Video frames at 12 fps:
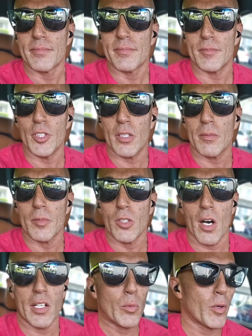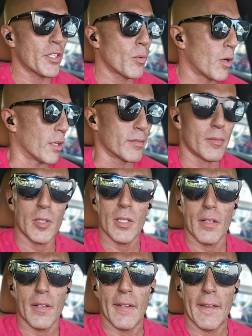You know, call it what you want.
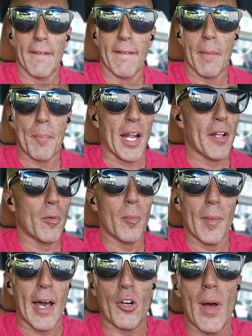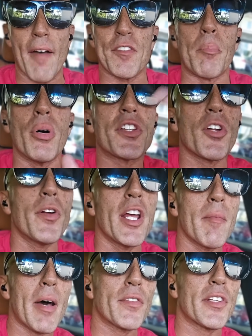But I don't have to put their
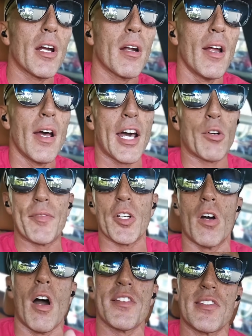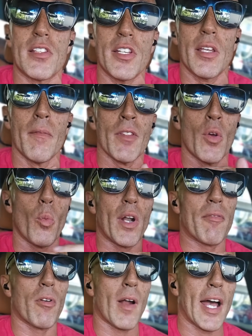name out there. I don't have to constantly,
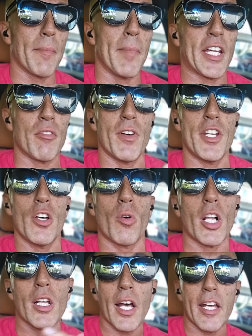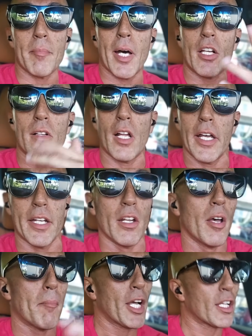whenever I make a video, my client.
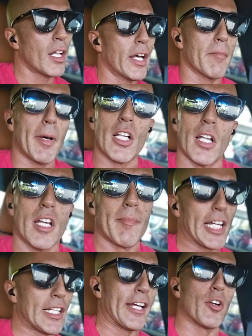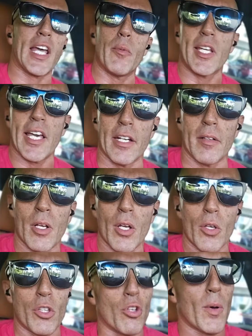Okay, we get it.
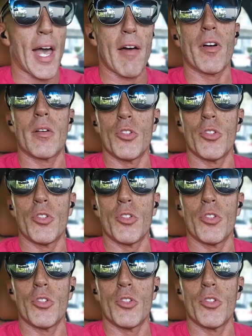You have.